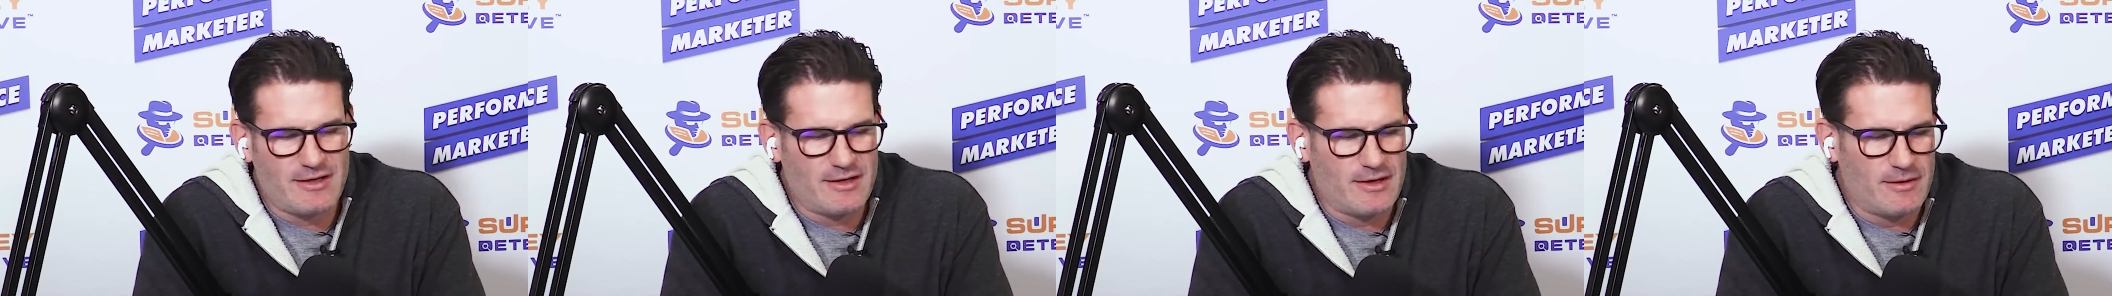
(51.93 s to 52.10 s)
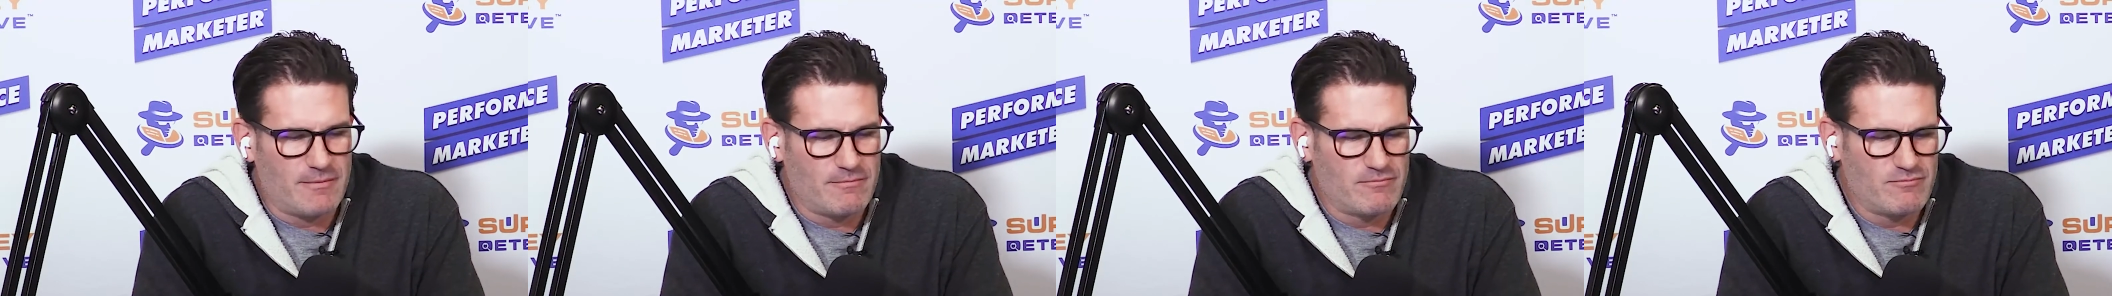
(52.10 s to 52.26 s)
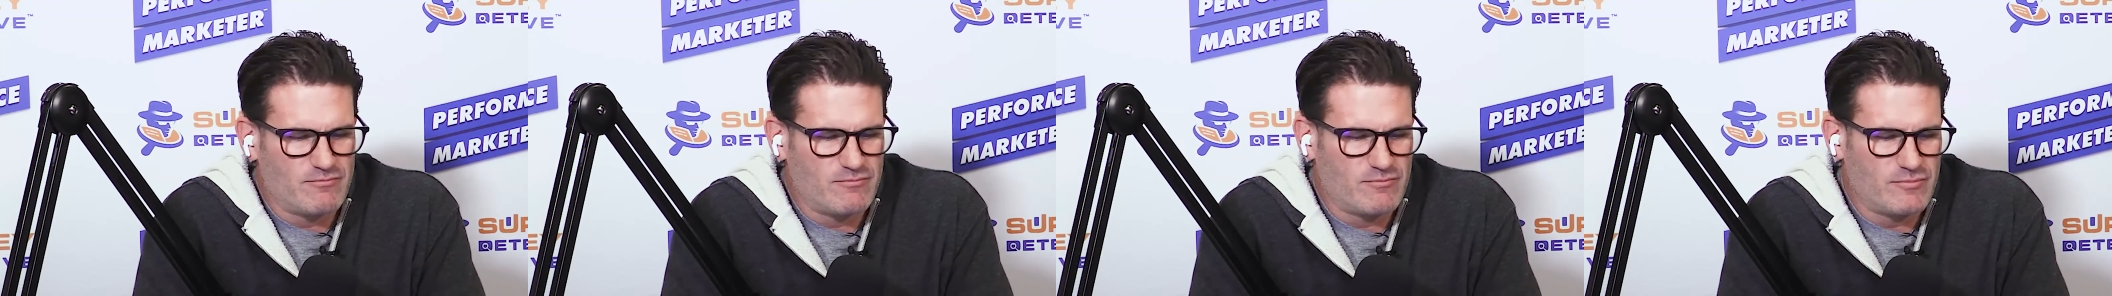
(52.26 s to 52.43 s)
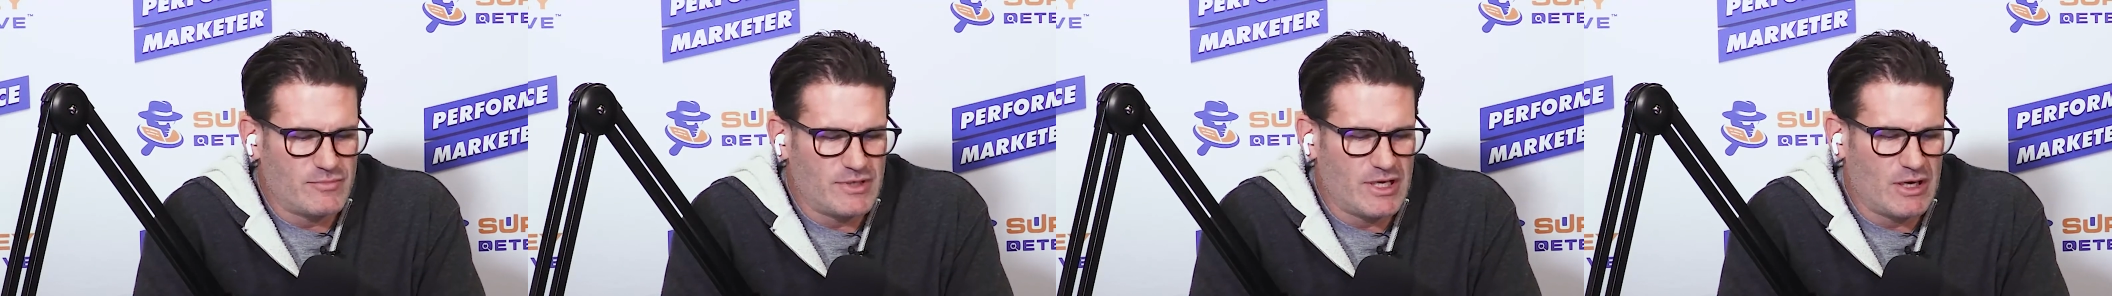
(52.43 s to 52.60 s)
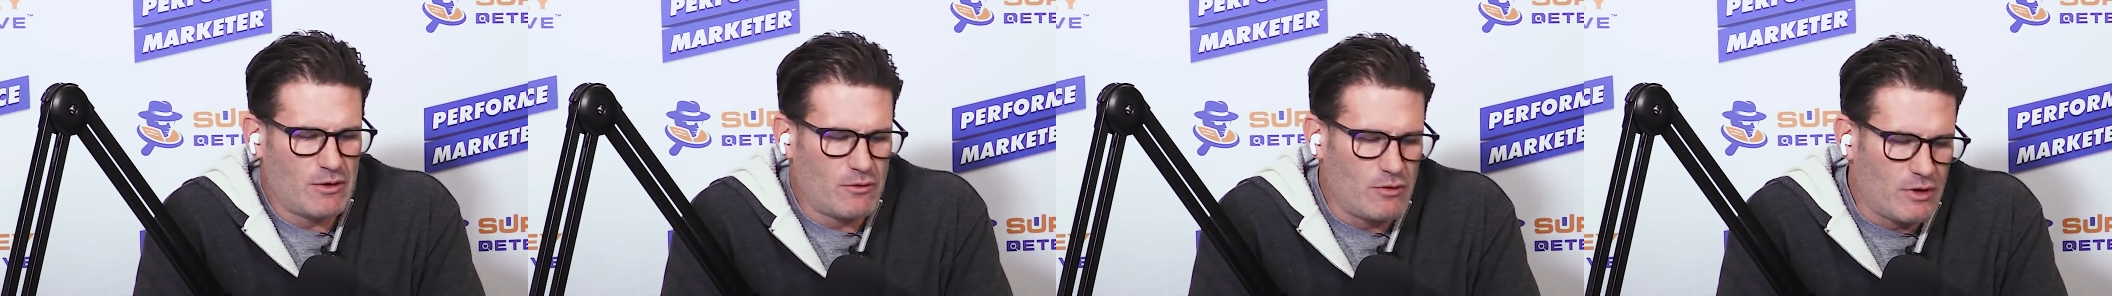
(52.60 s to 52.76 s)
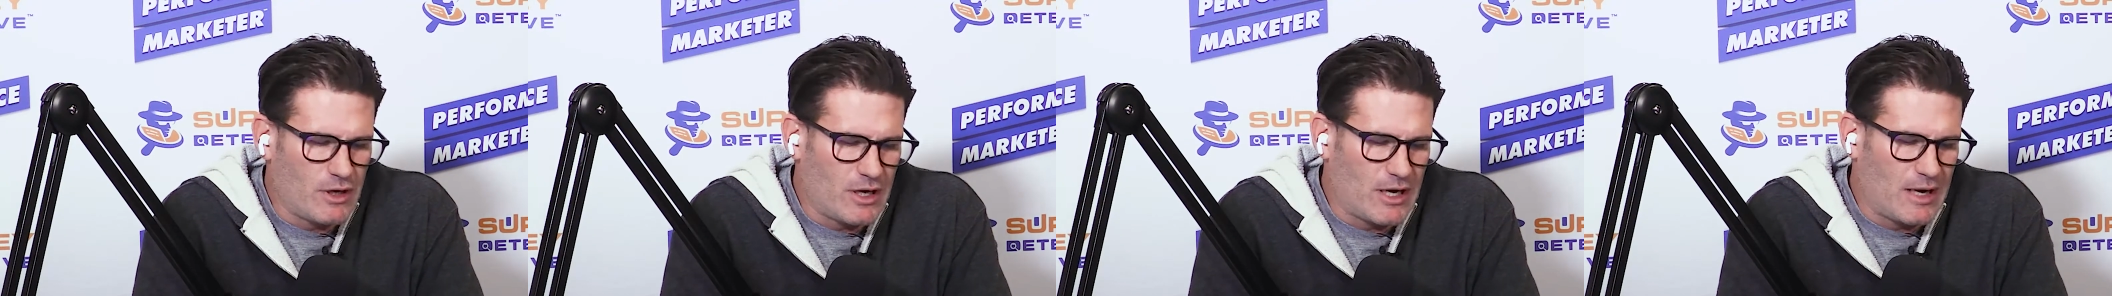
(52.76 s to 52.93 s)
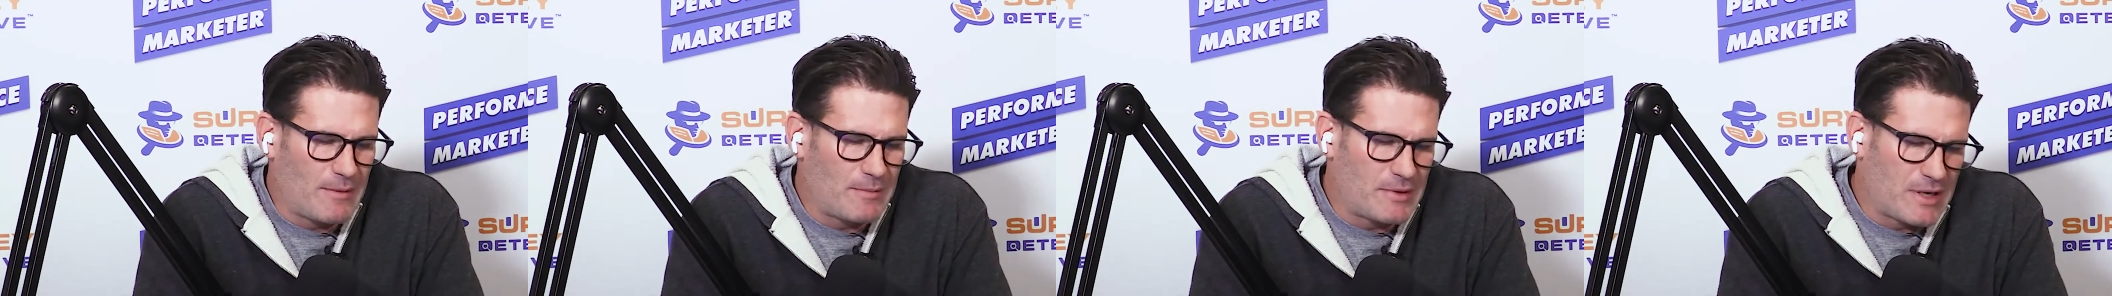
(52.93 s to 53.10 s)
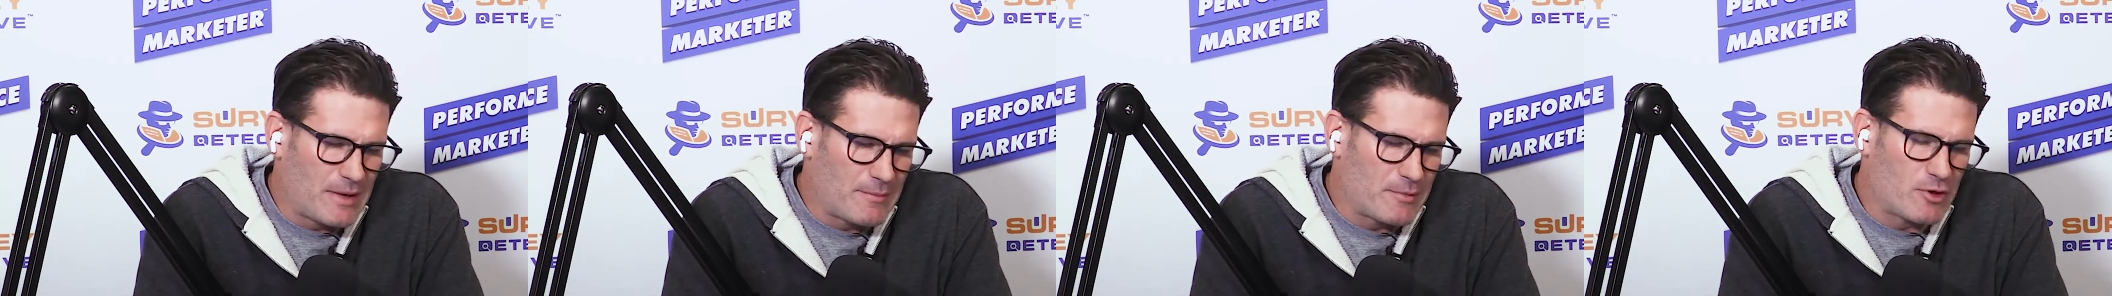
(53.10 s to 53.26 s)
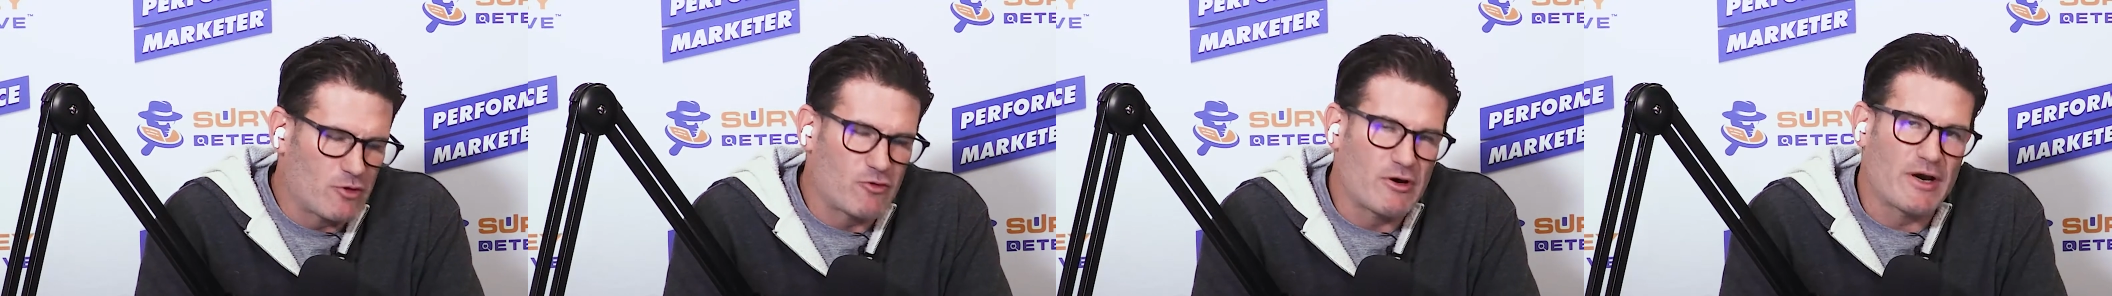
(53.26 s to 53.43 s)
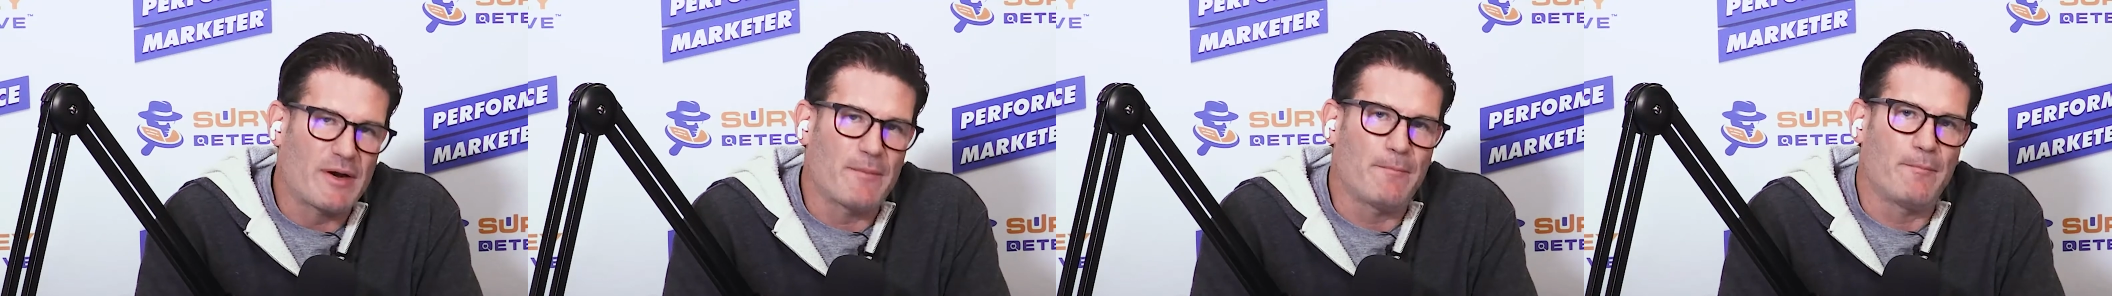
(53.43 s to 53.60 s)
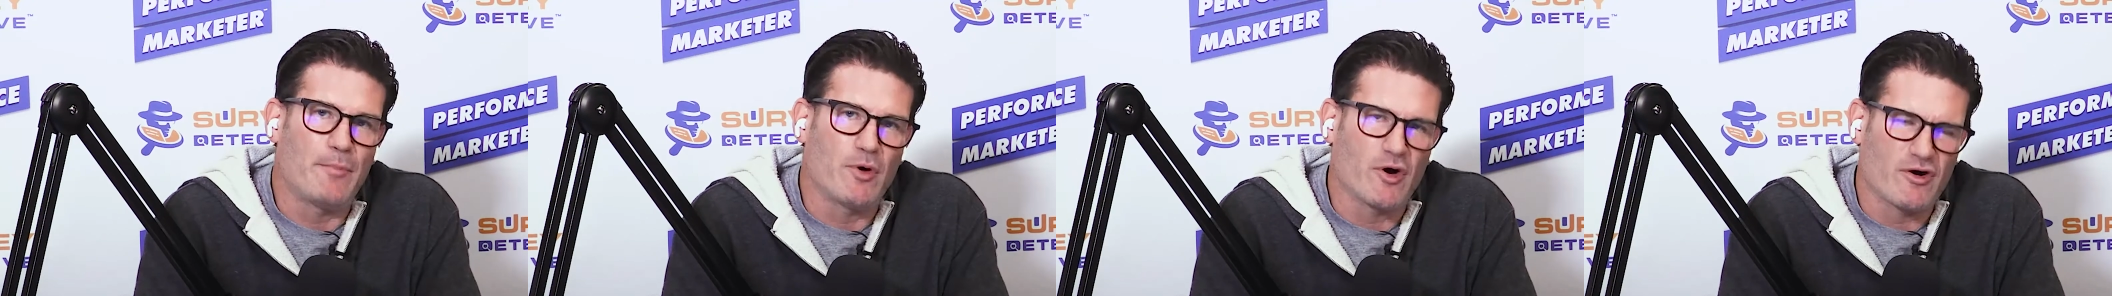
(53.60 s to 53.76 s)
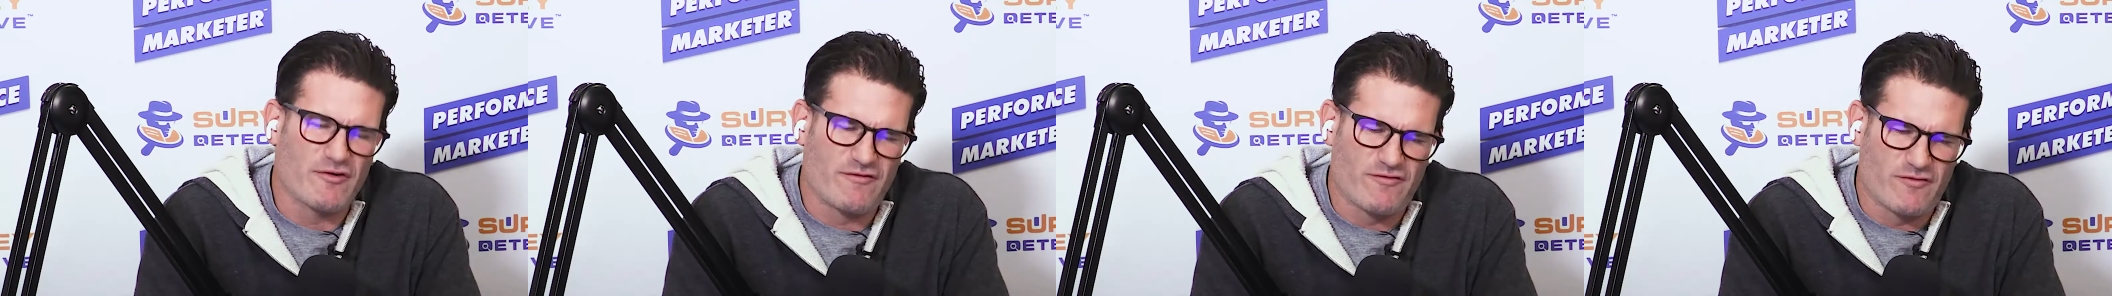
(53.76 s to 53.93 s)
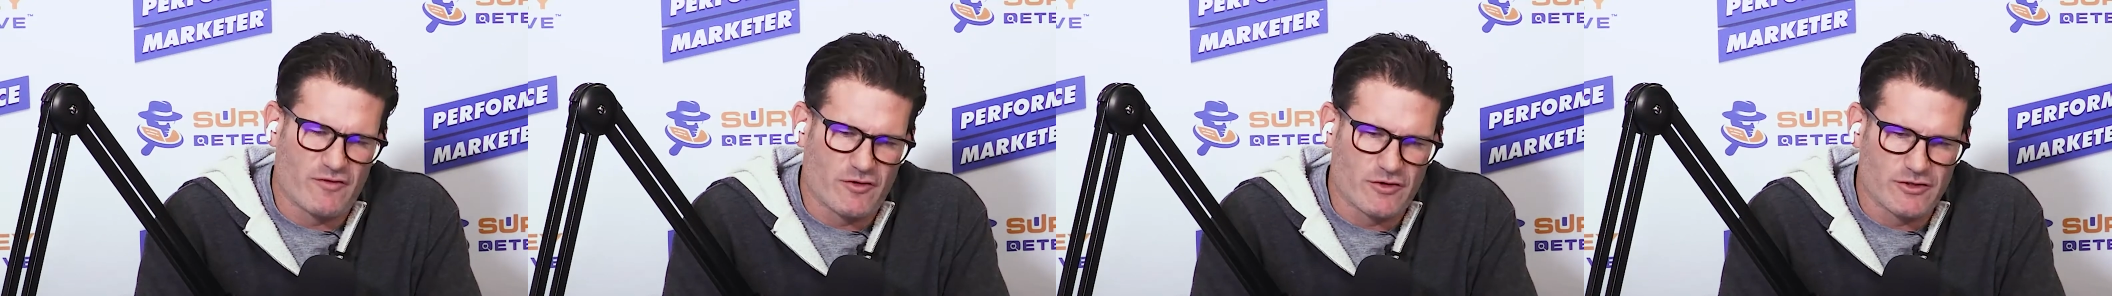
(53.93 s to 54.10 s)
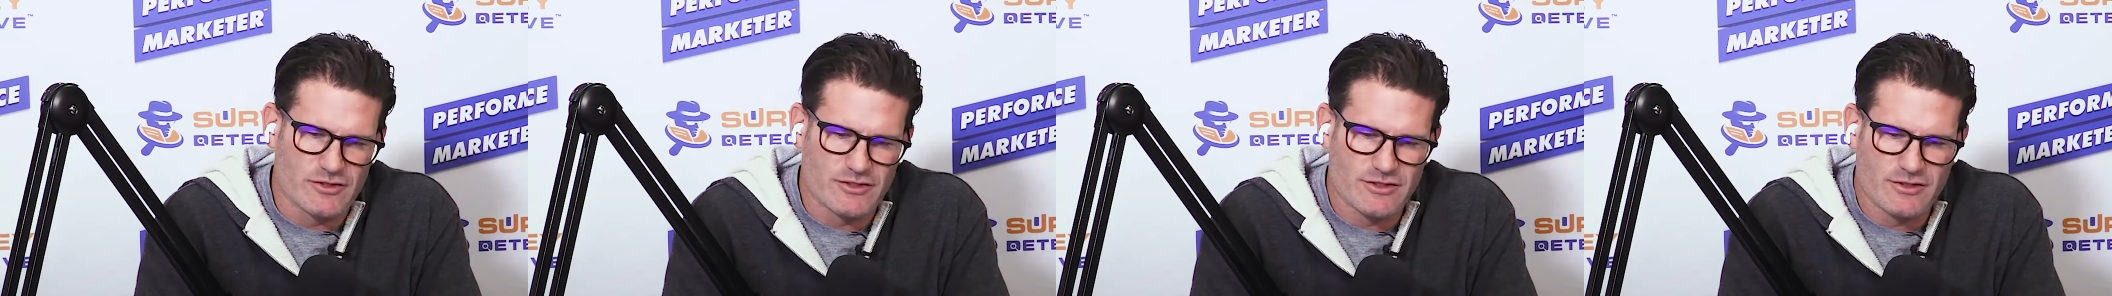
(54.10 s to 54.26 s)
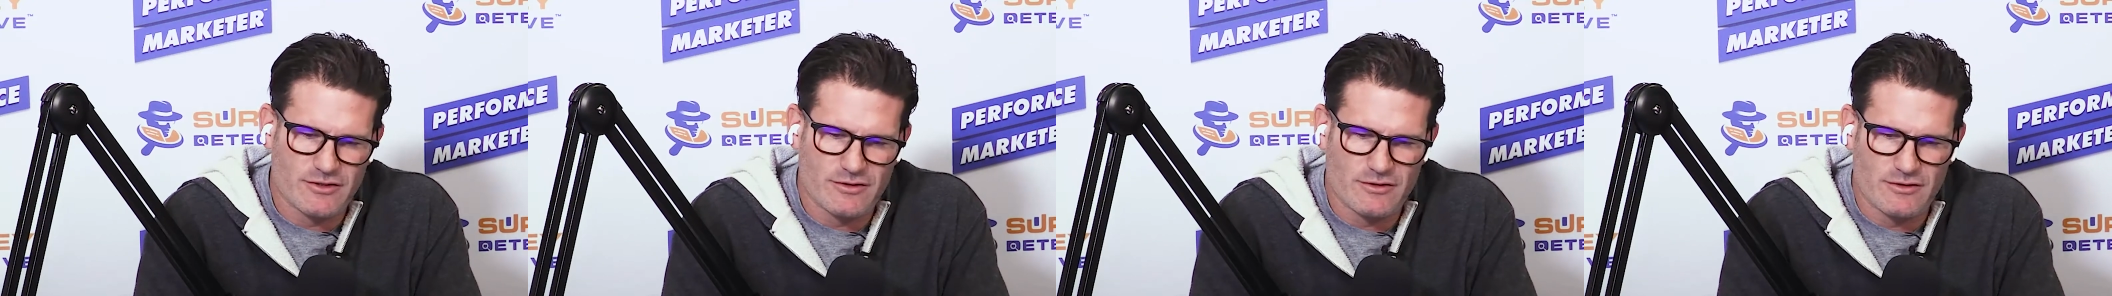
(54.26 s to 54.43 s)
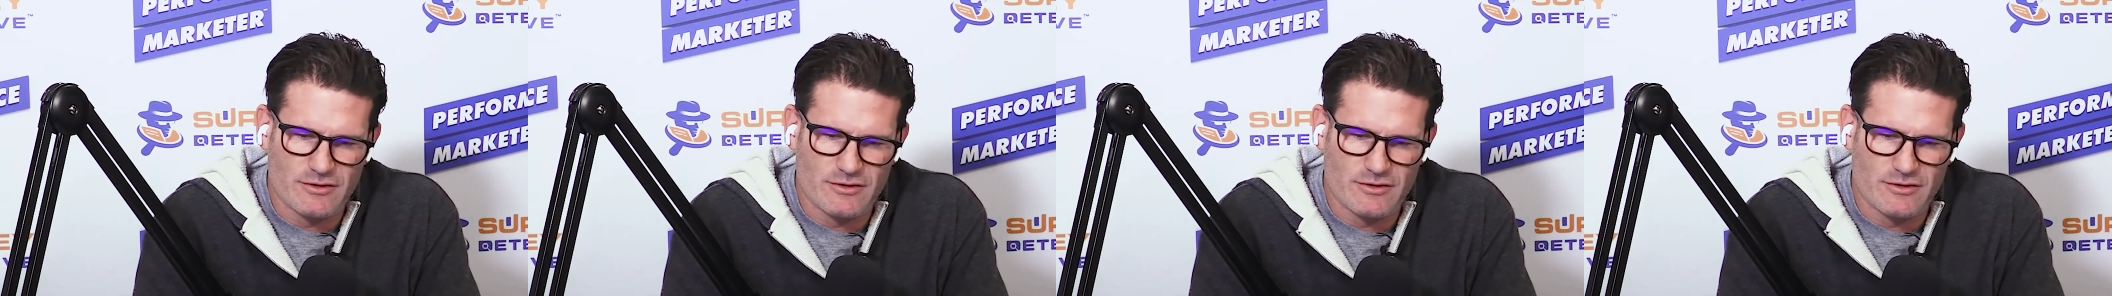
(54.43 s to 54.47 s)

I'm going to write a book first,